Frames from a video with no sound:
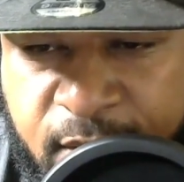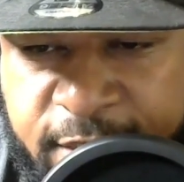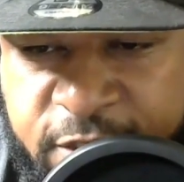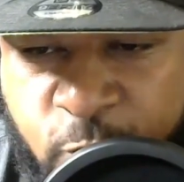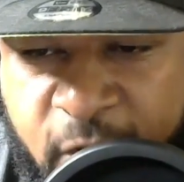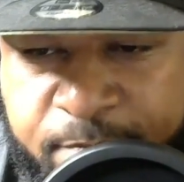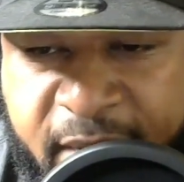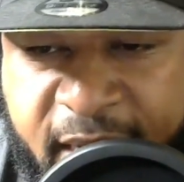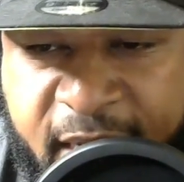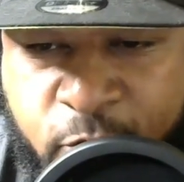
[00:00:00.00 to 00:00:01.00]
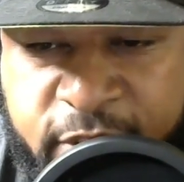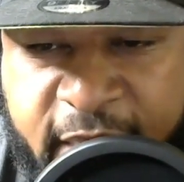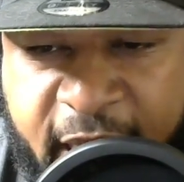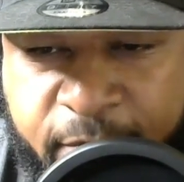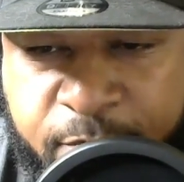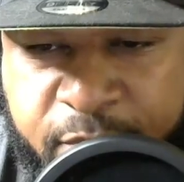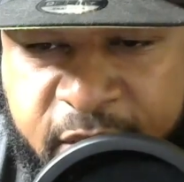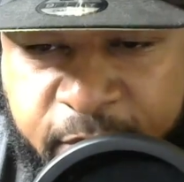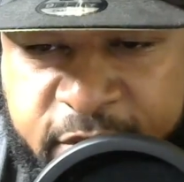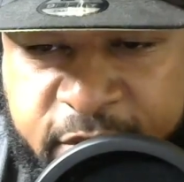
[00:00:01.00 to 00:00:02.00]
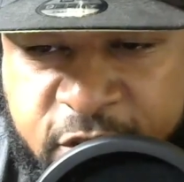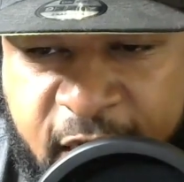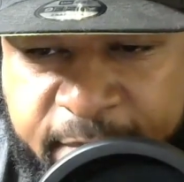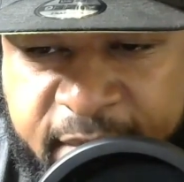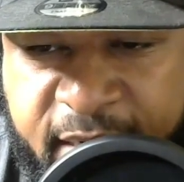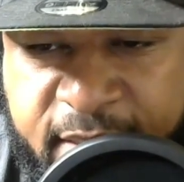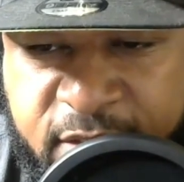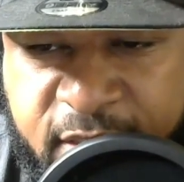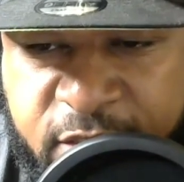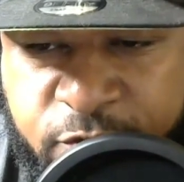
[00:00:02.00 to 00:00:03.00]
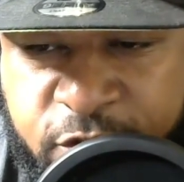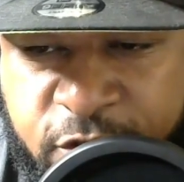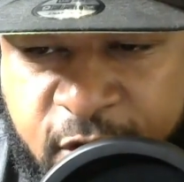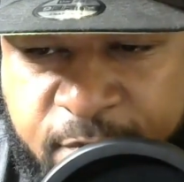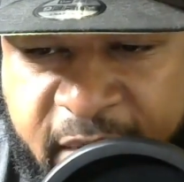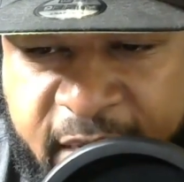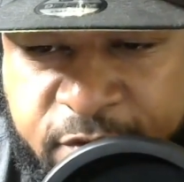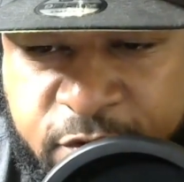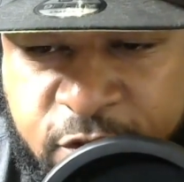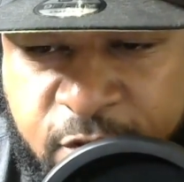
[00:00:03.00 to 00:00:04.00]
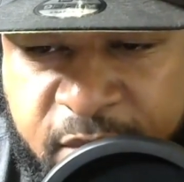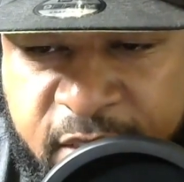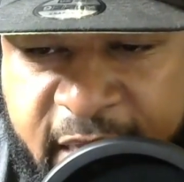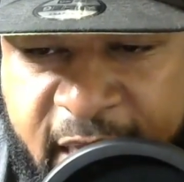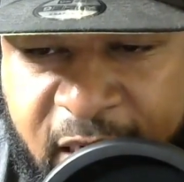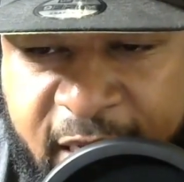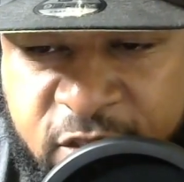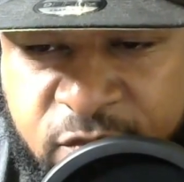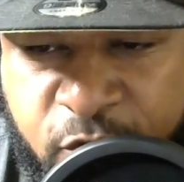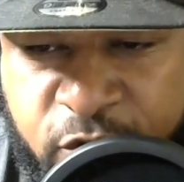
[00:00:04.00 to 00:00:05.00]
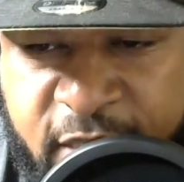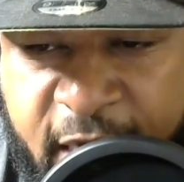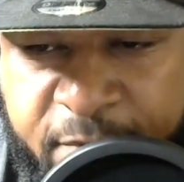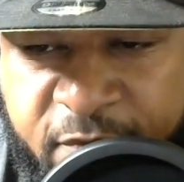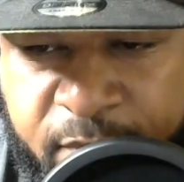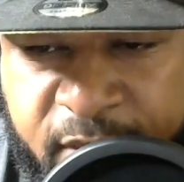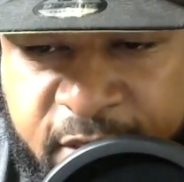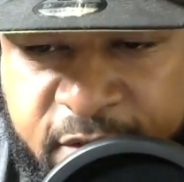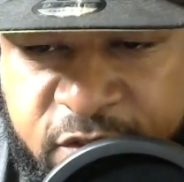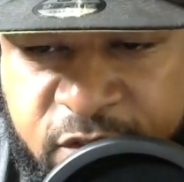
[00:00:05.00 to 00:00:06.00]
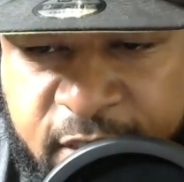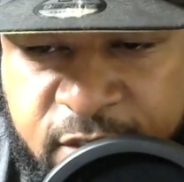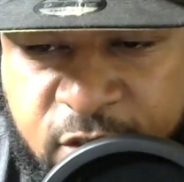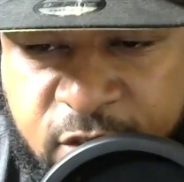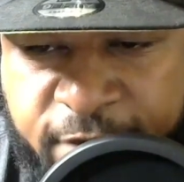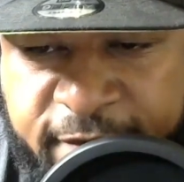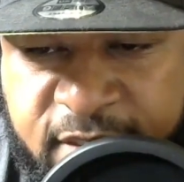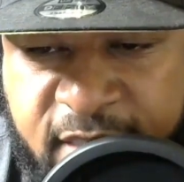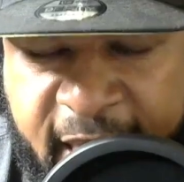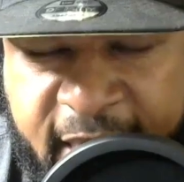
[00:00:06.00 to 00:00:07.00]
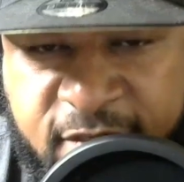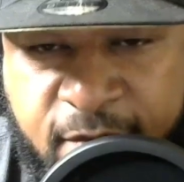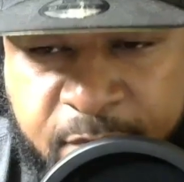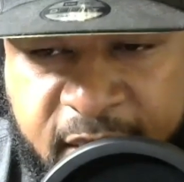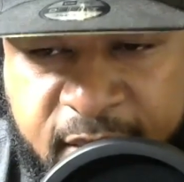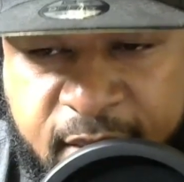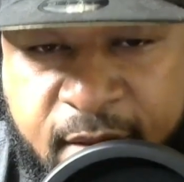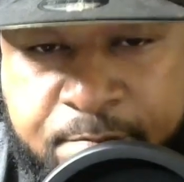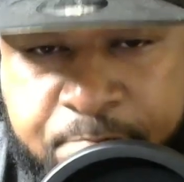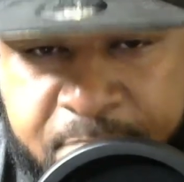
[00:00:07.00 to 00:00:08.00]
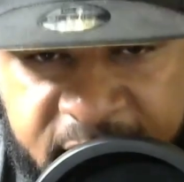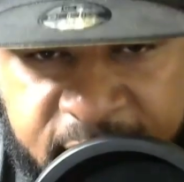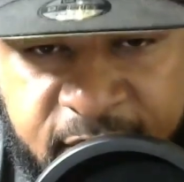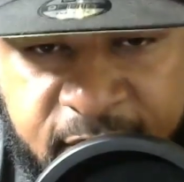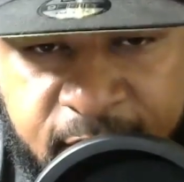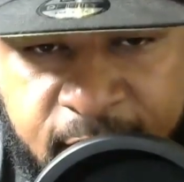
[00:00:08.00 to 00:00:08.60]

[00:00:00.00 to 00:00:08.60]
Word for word: Swept Man, what's happening, people? He chiming in. He says Rishard Matthews could be that Lance Moore type of player the Saints offense has been missing.